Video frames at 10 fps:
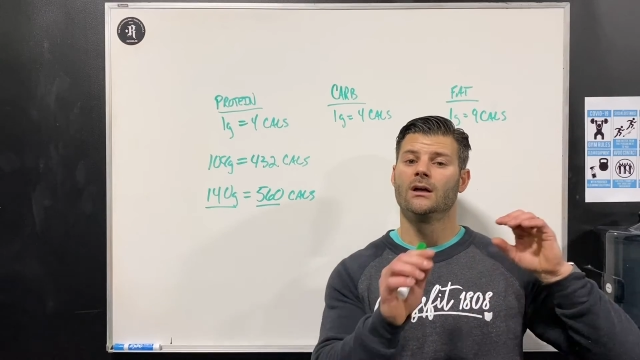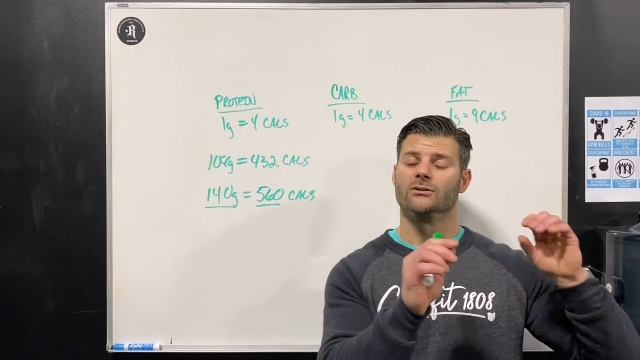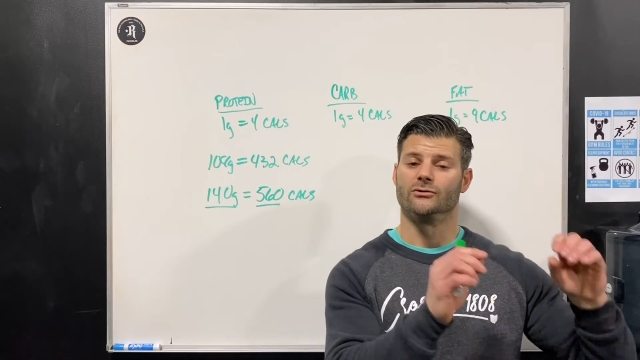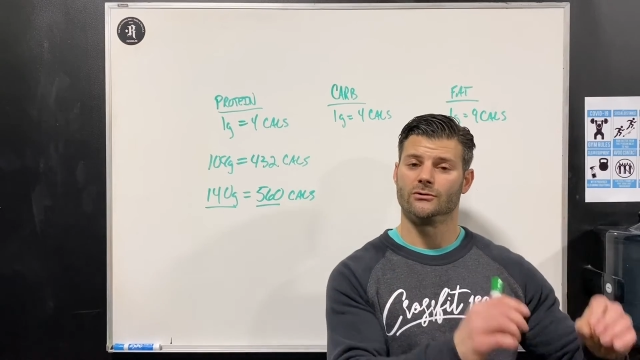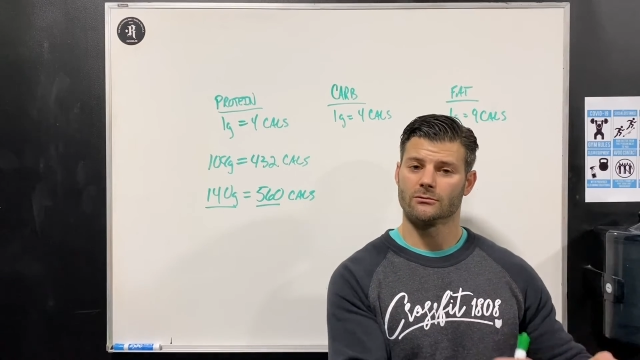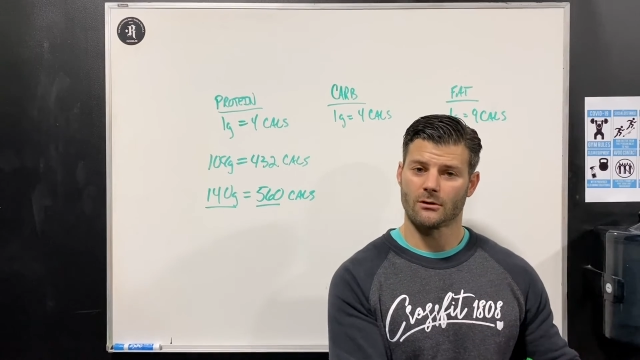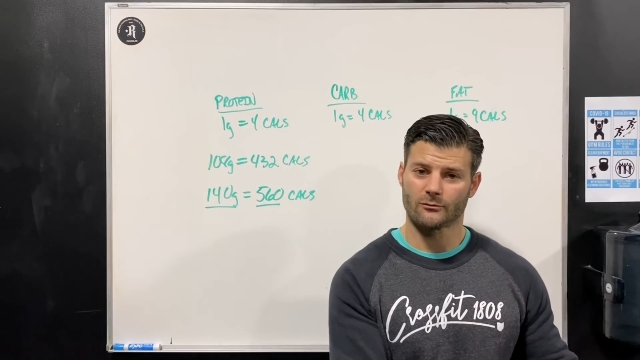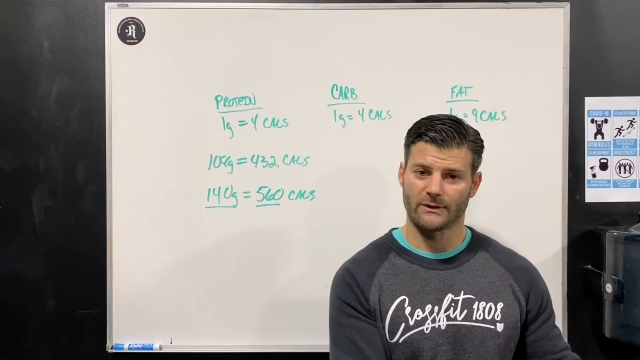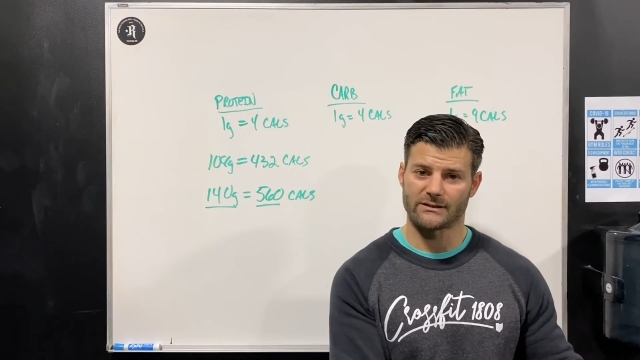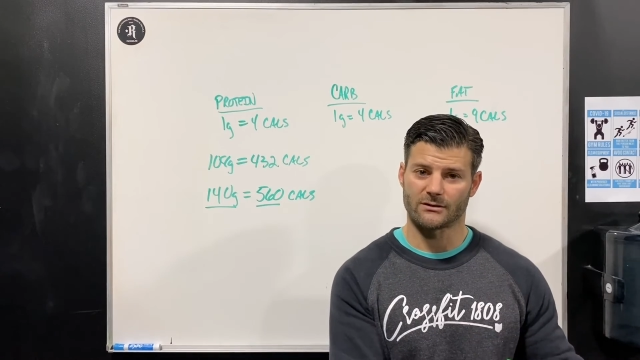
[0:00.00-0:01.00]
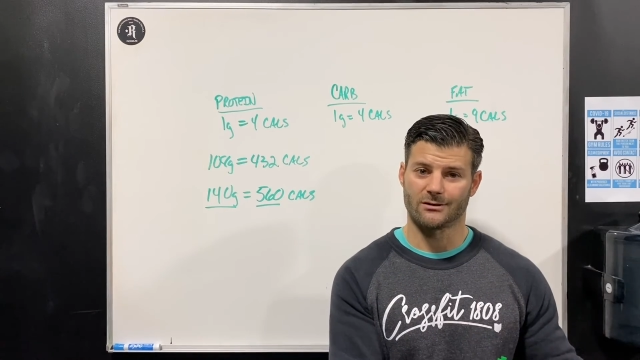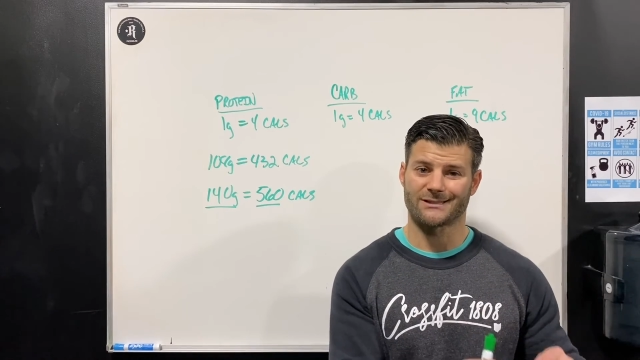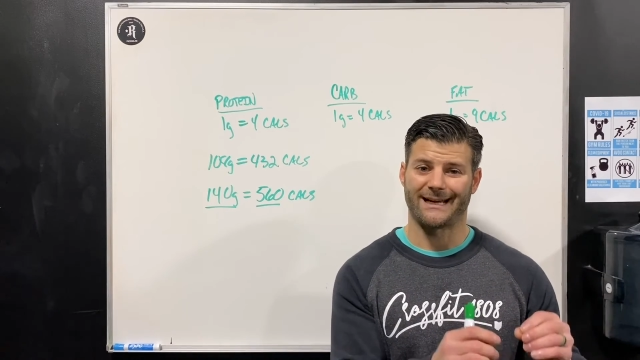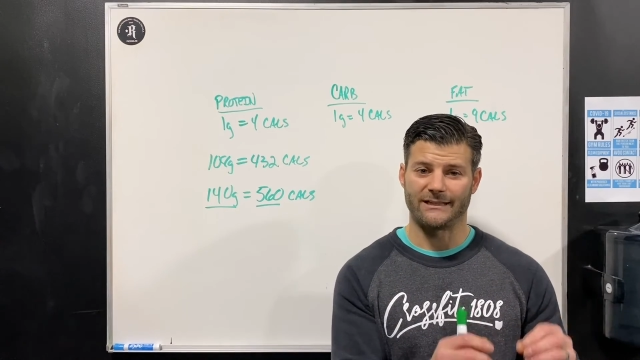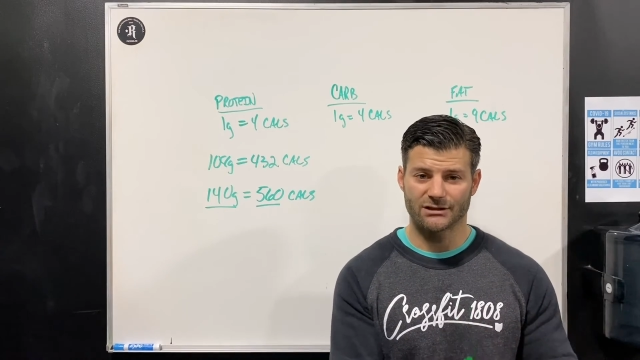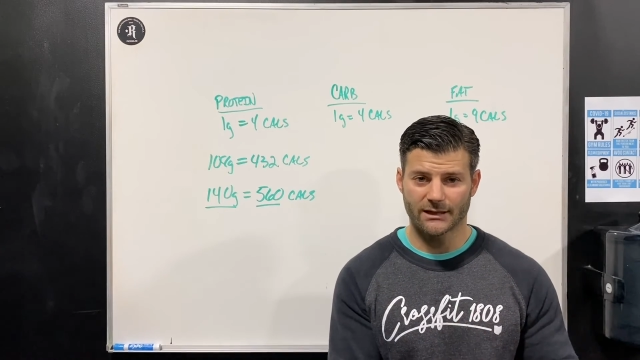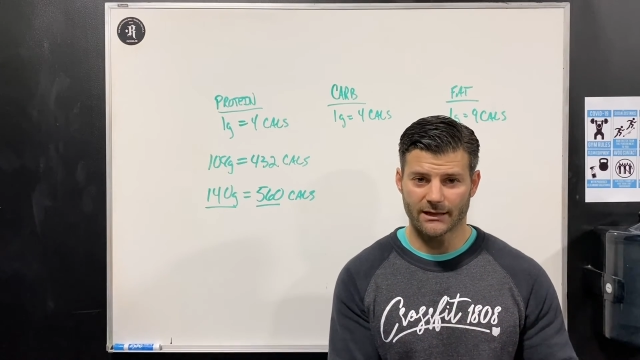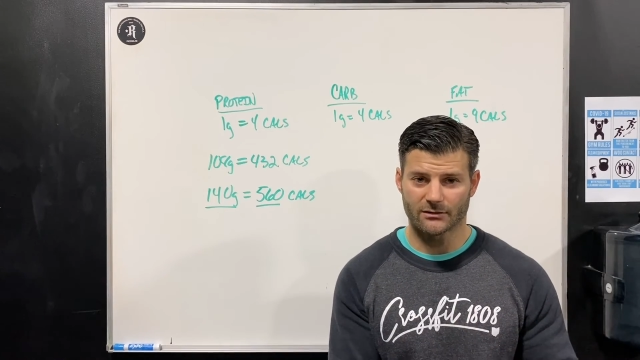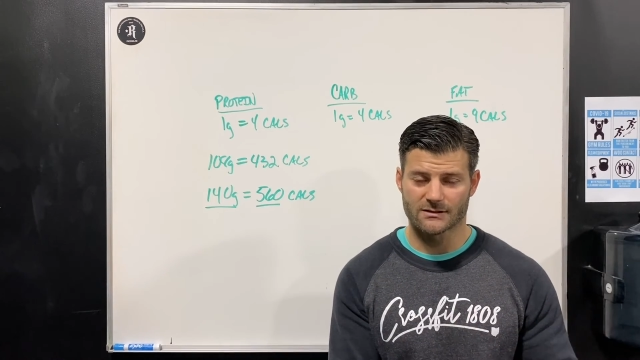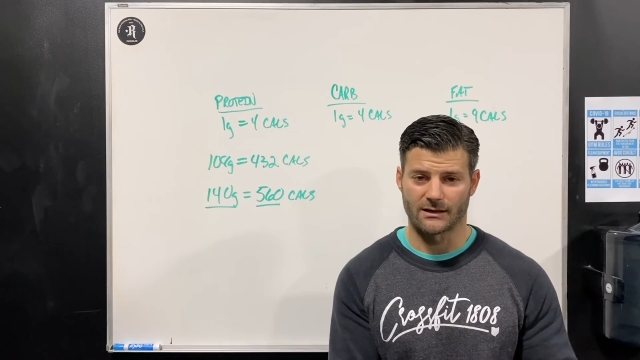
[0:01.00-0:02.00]
do your own research, educate
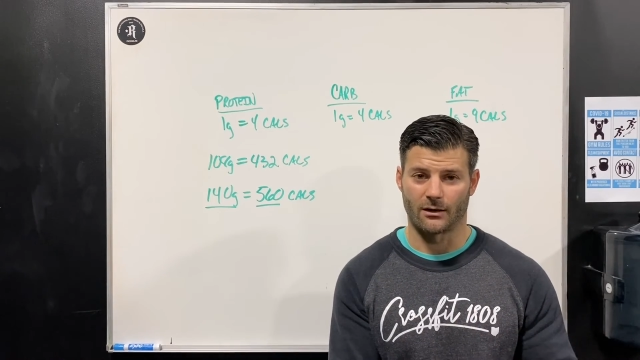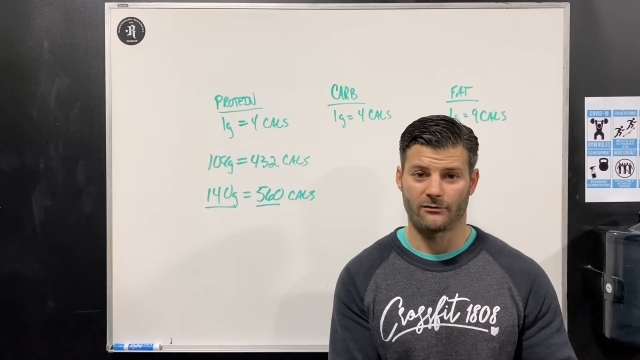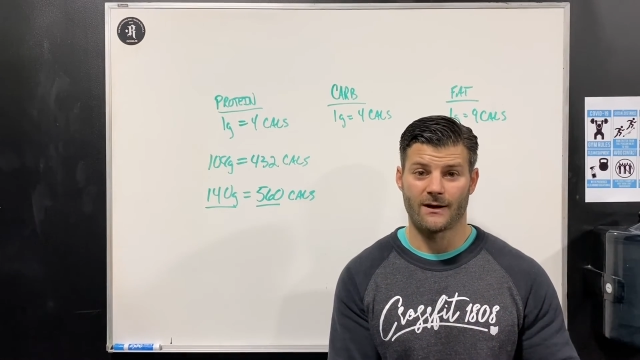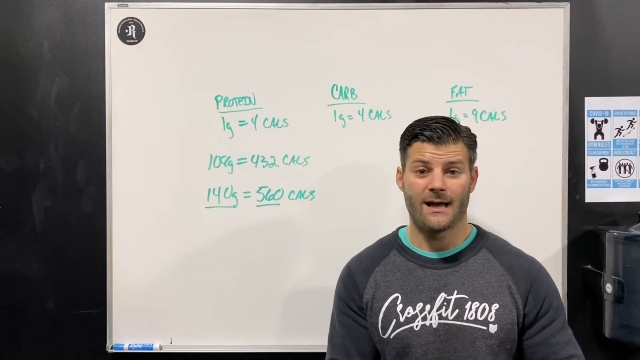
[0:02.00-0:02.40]
yourself,